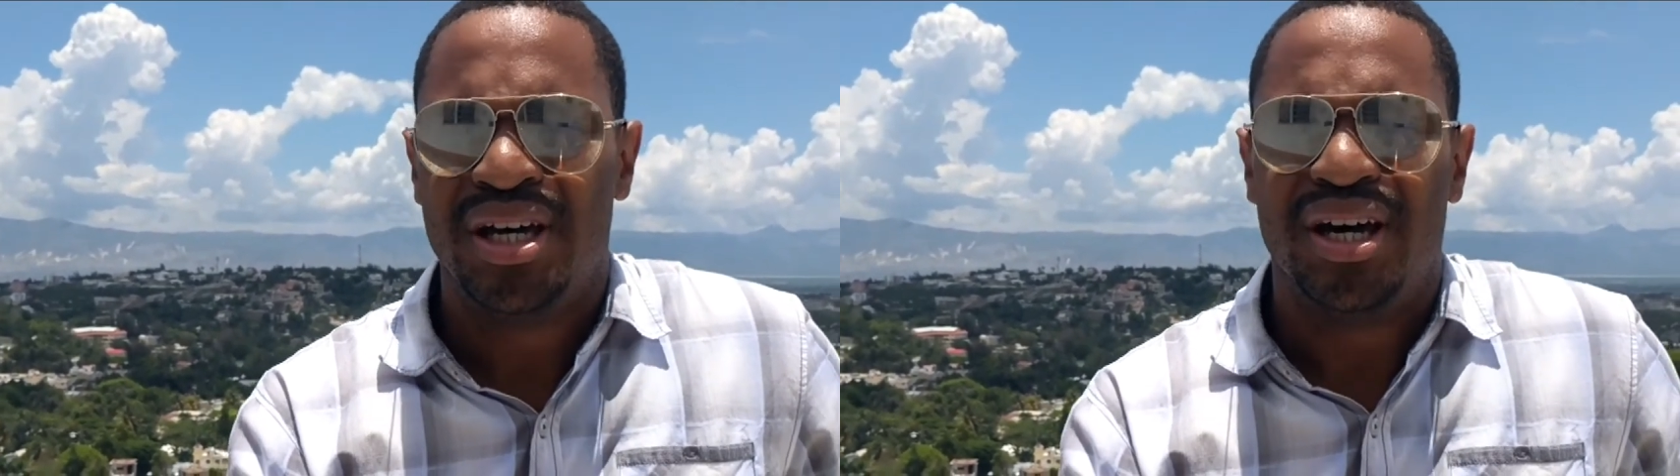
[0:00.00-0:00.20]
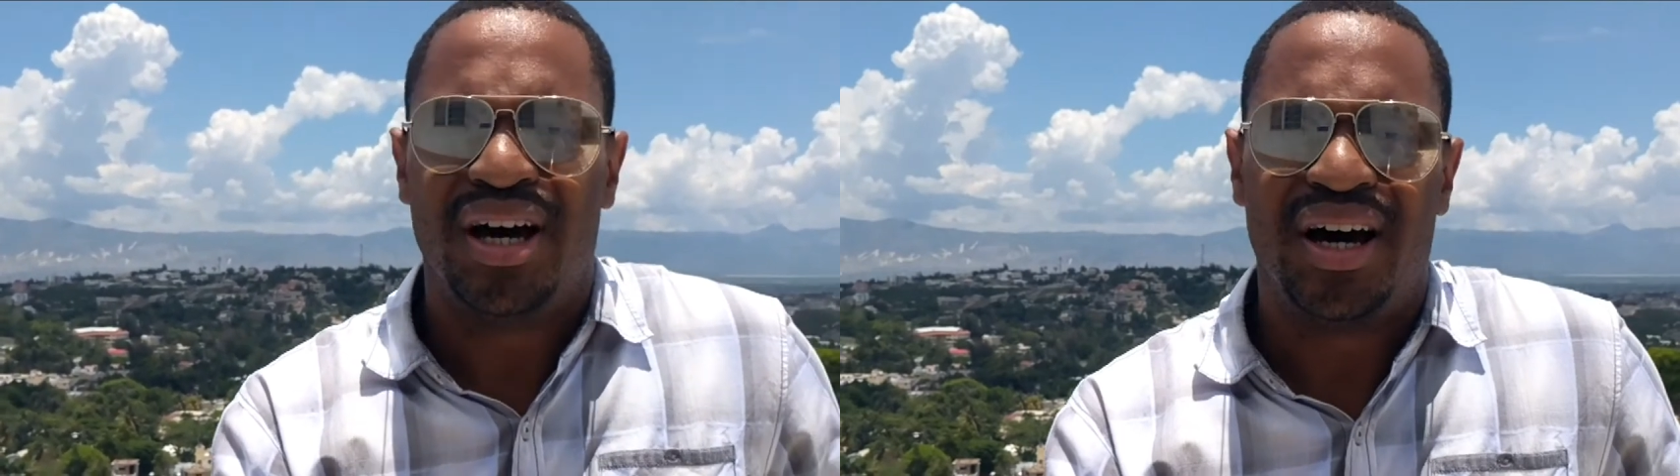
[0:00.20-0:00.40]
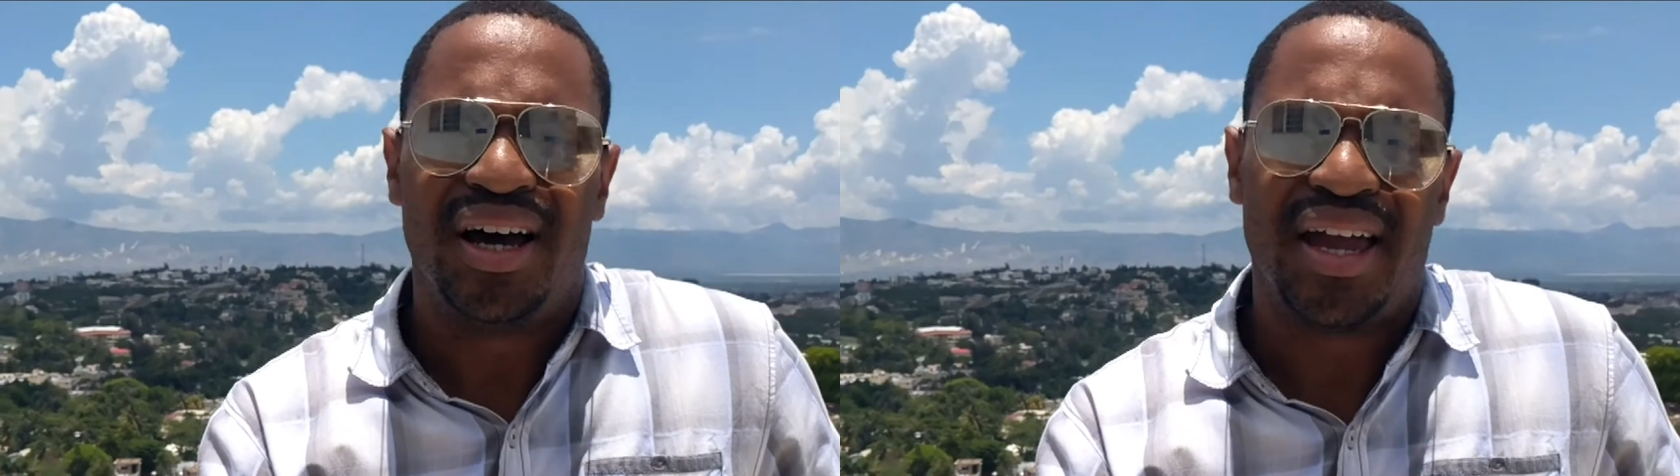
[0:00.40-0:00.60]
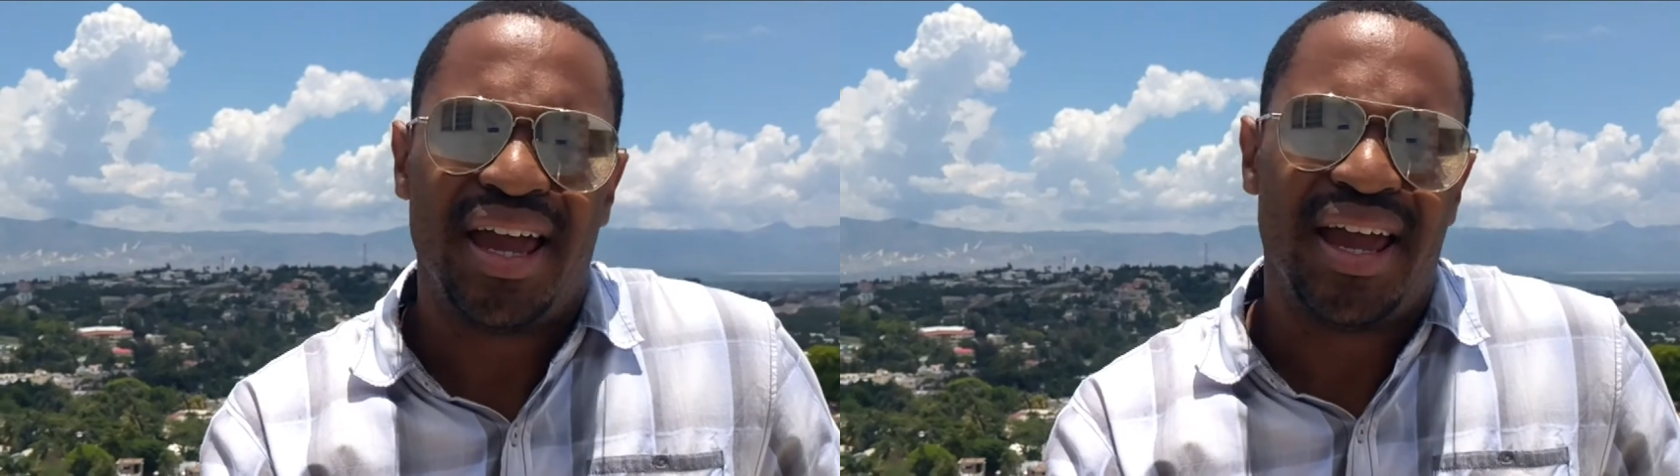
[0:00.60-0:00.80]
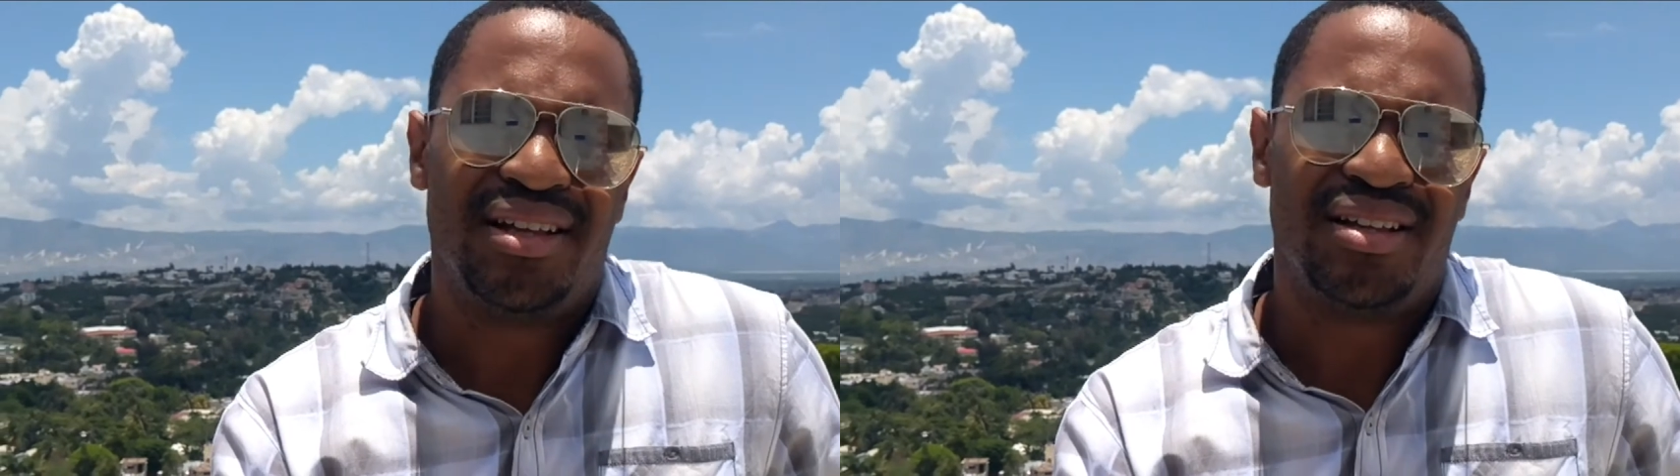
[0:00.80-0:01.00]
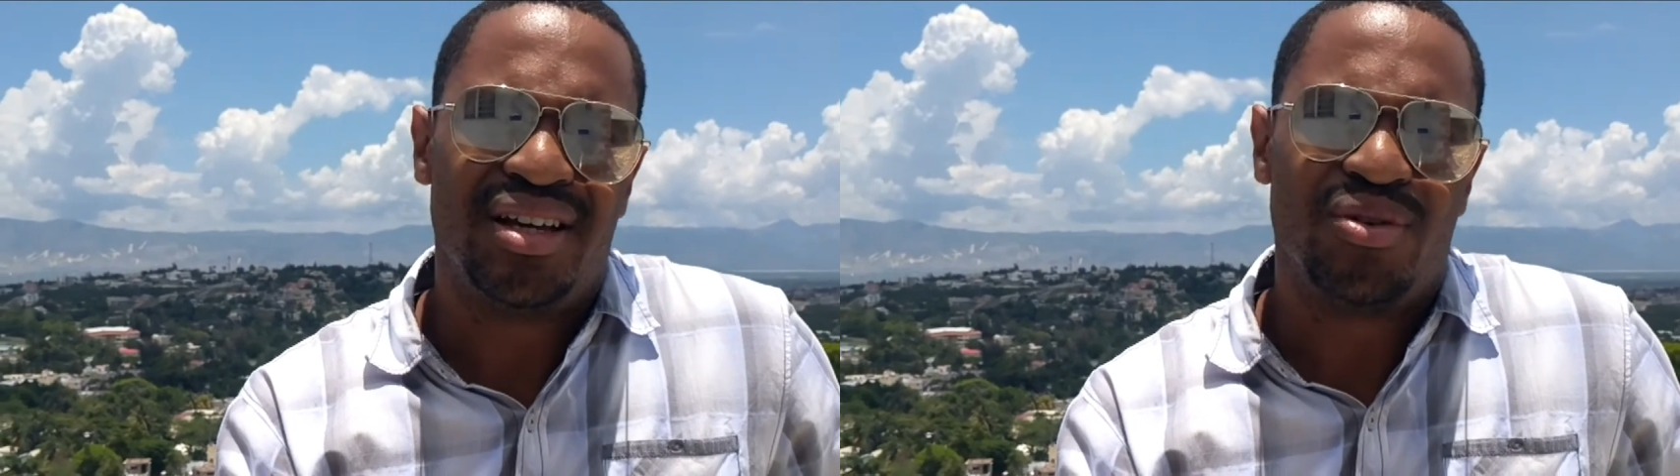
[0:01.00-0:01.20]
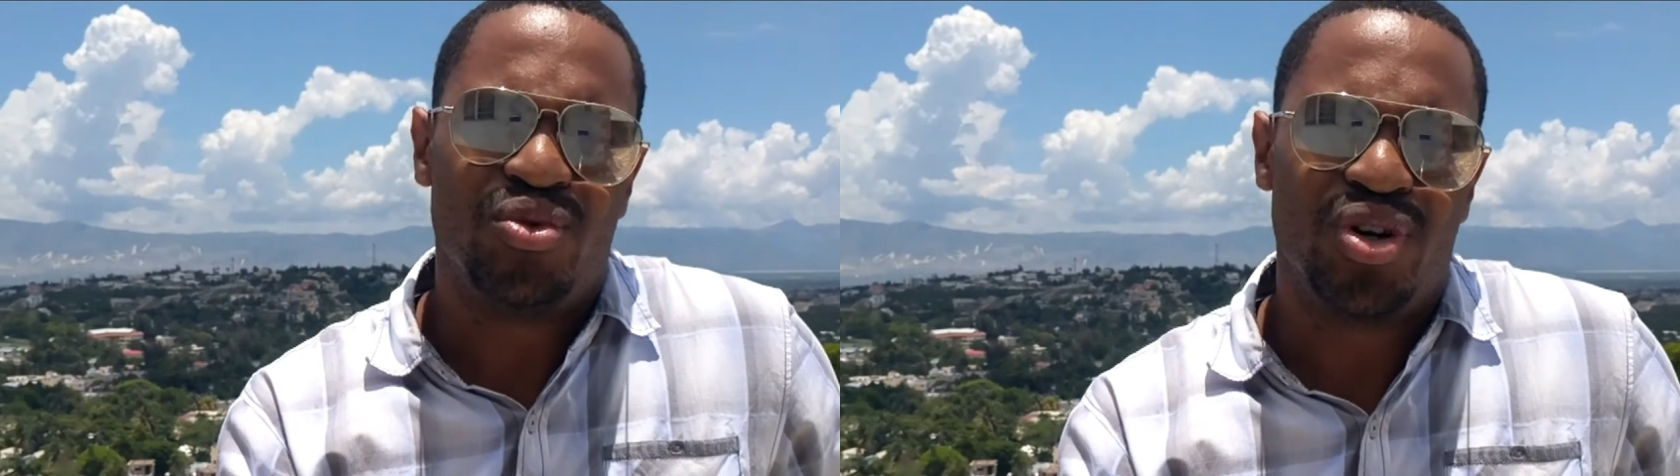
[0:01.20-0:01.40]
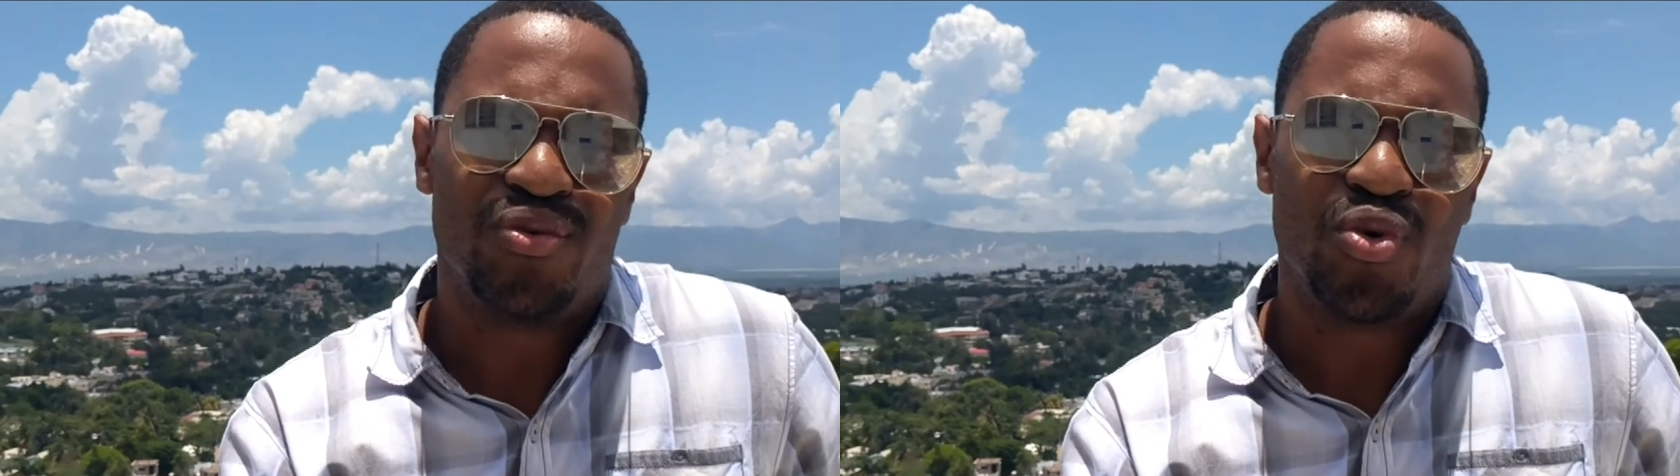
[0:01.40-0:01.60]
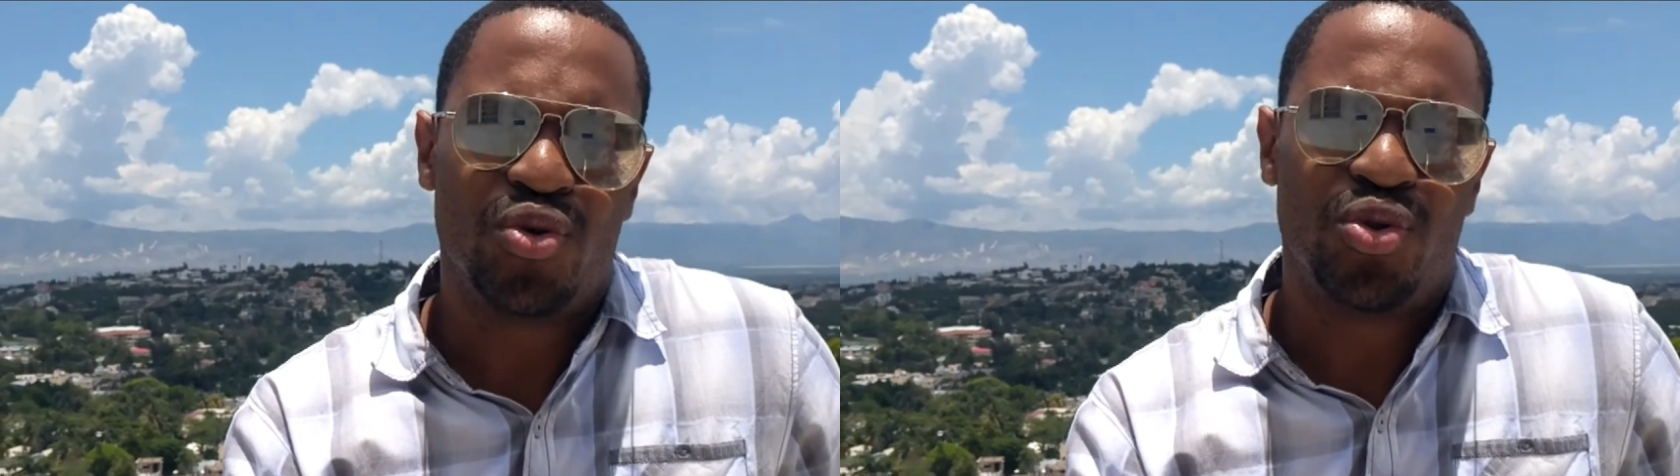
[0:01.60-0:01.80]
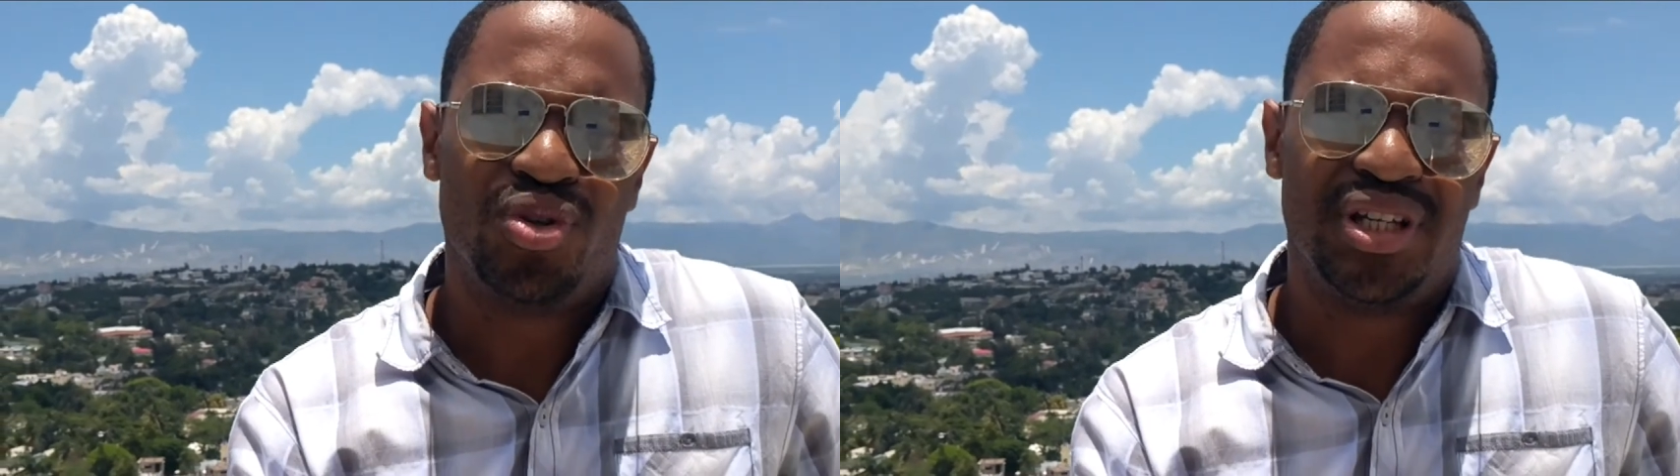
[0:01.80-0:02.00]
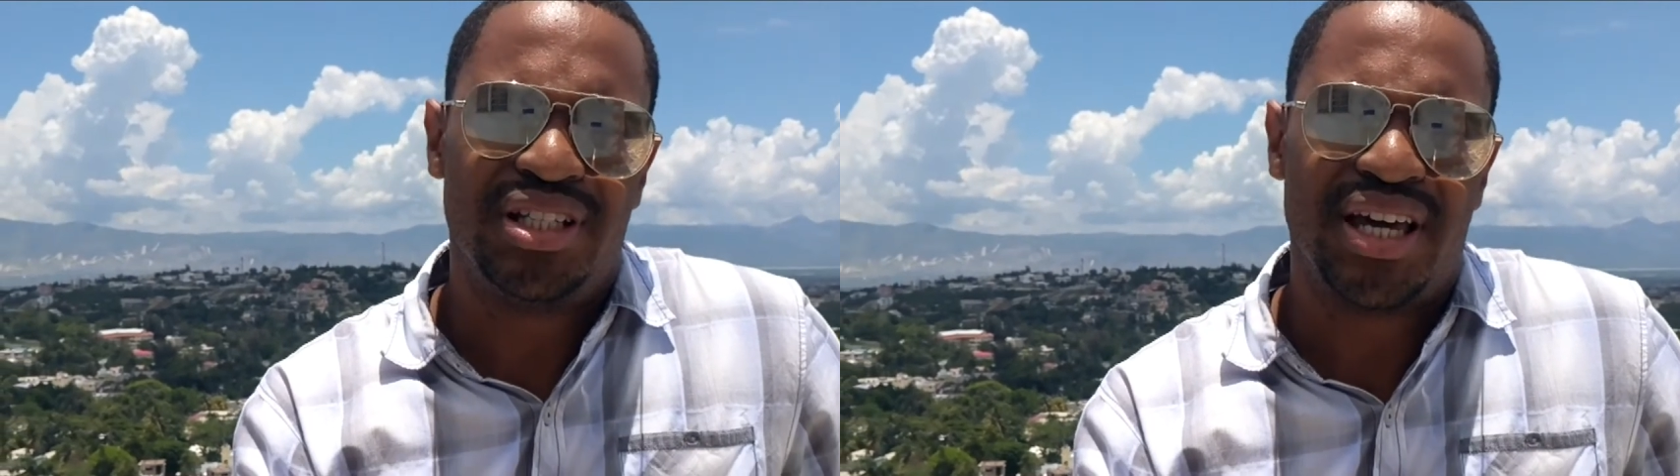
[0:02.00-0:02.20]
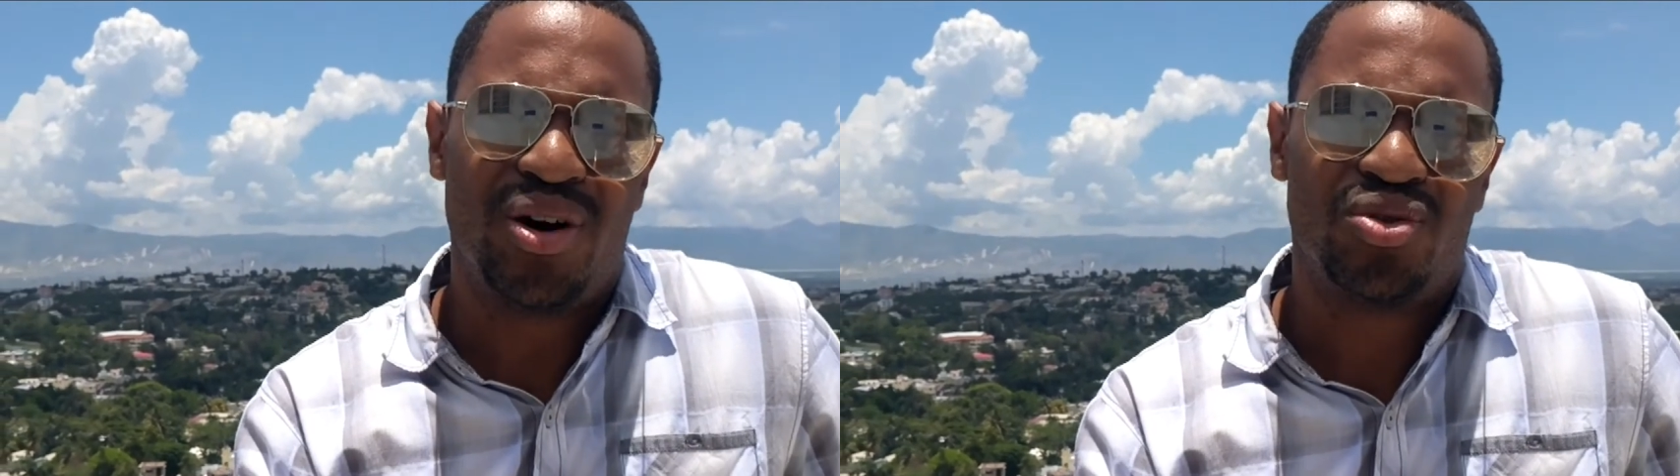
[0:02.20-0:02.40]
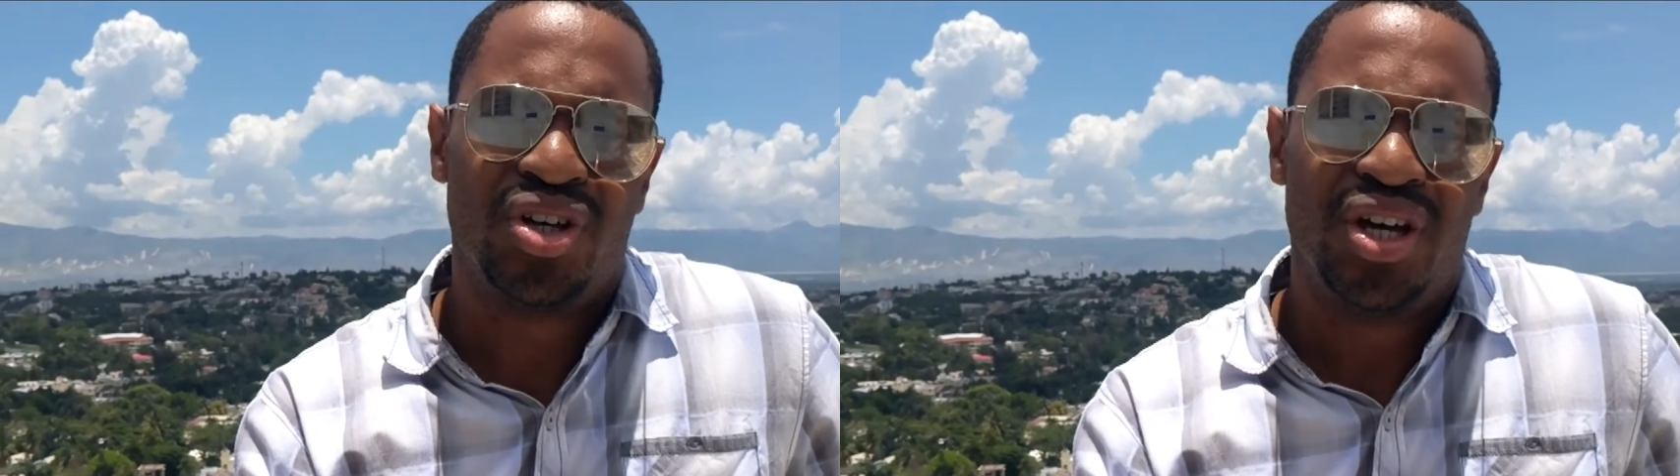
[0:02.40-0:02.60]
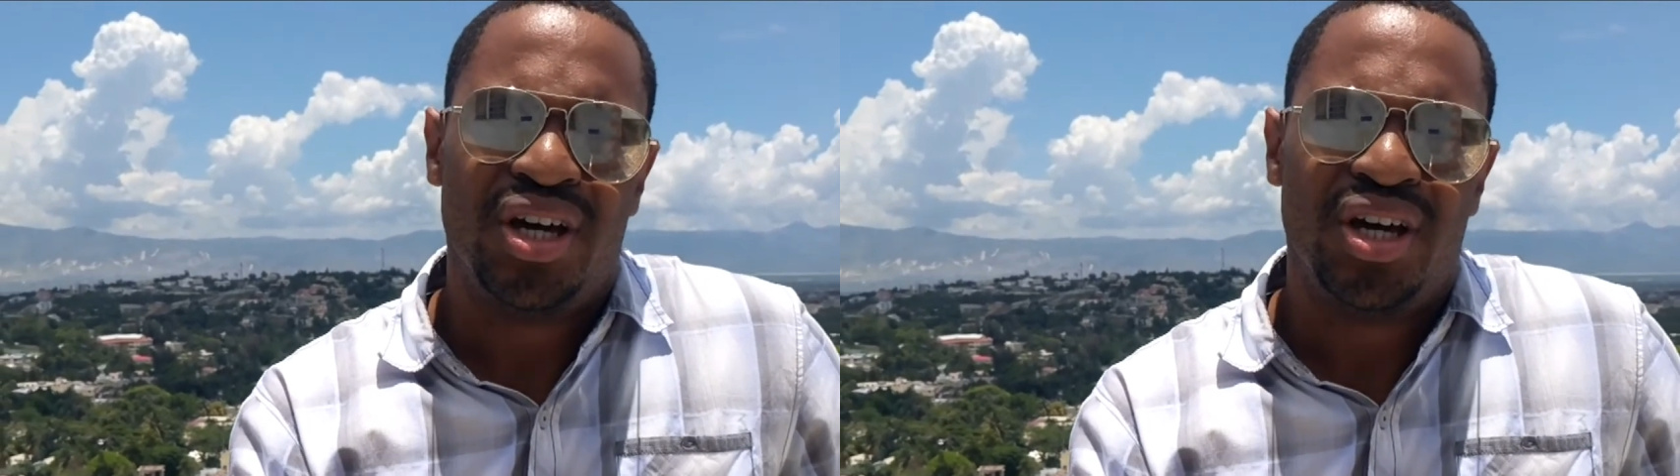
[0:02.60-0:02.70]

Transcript: Uh, and uh, we'll, get, we'll go through the details.